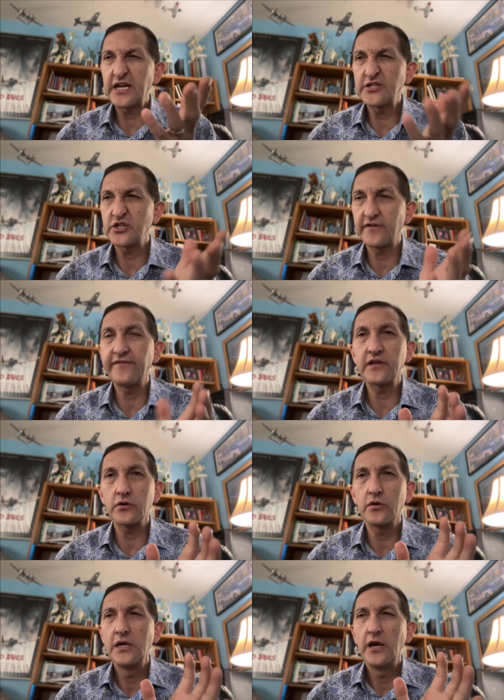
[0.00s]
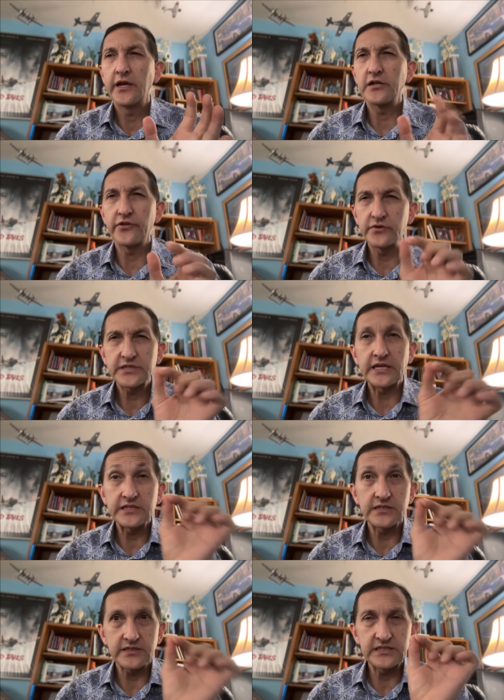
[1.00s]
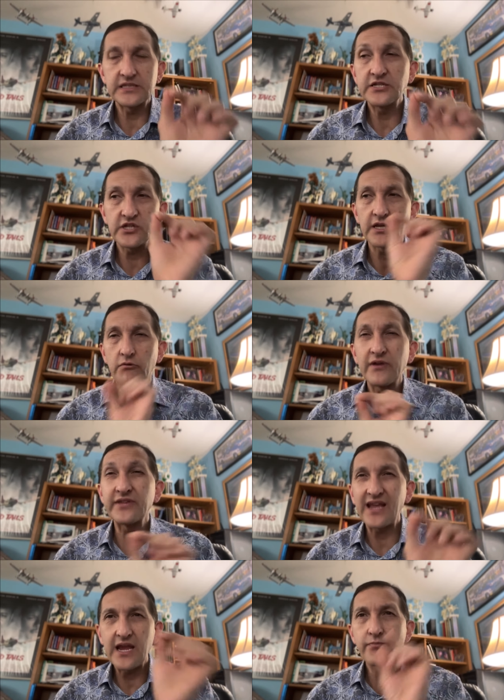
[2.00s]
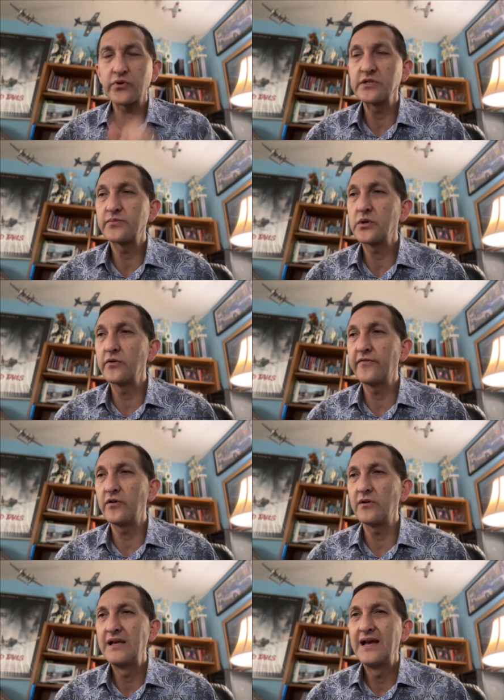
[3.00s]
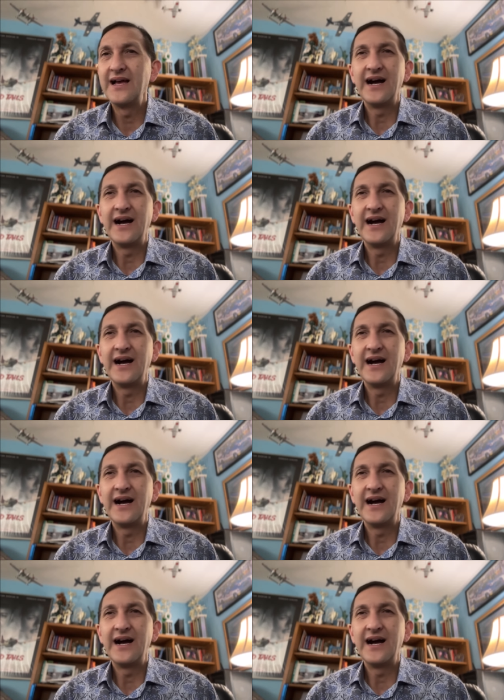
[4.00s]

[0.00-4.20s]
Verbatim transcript: the touch and feel, you know, those kinds of things, the stitching around the apron is beautiful.